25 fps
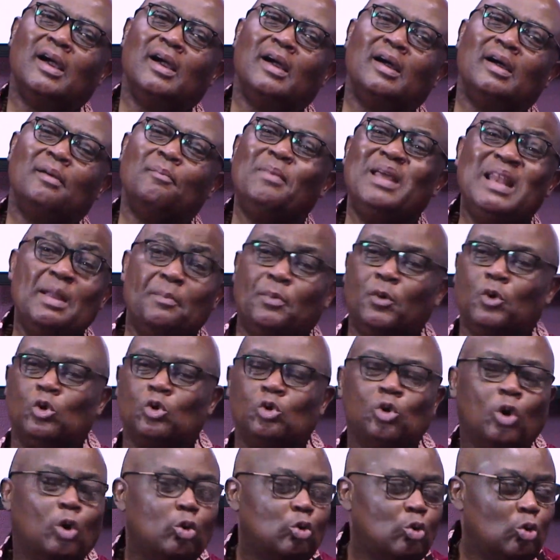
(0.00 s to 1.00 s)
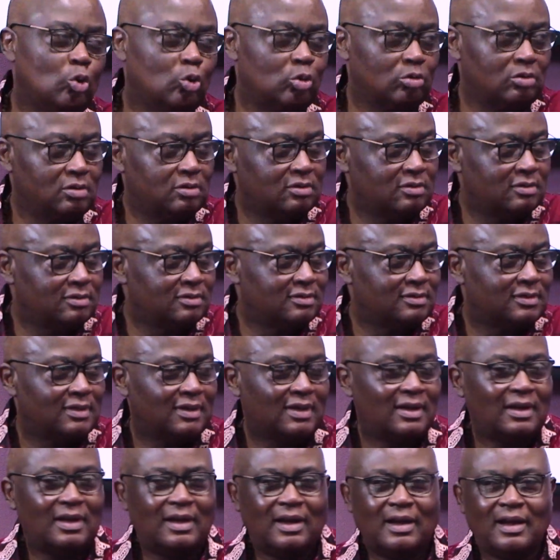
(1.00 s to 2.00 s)
Many people do not know
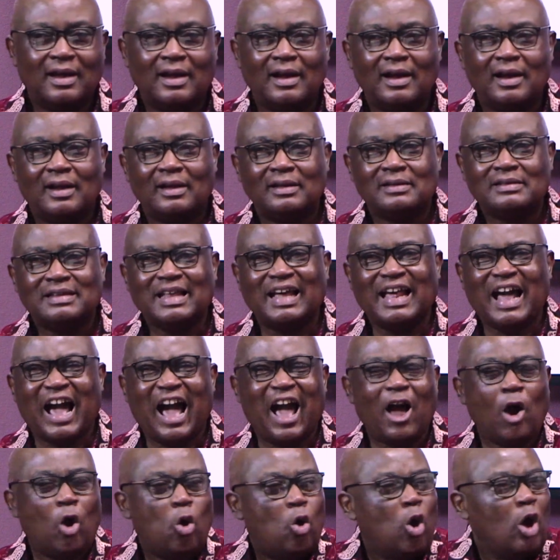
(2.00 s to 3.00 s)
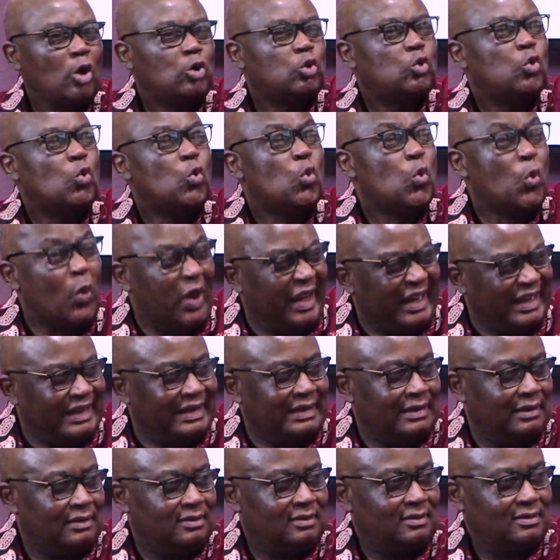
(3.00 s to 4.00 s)
that I got wind
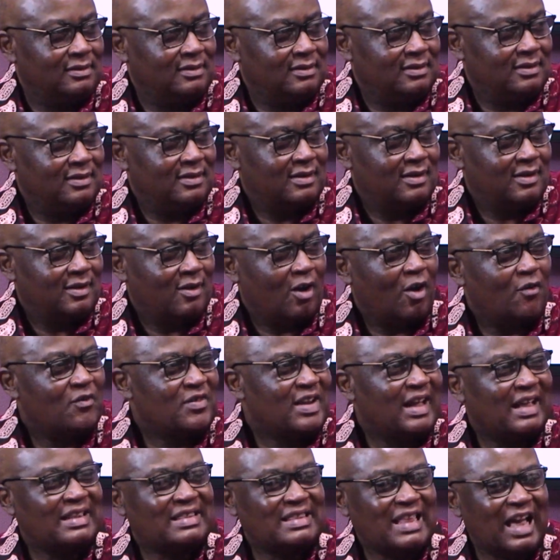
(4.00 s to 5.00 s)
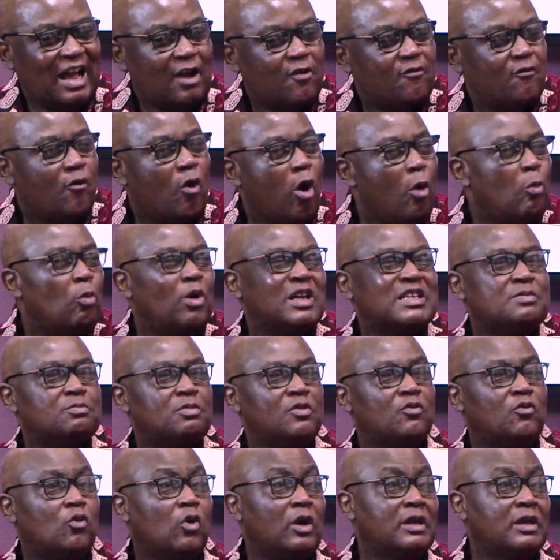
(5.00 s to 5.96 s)
of the attack 4 months before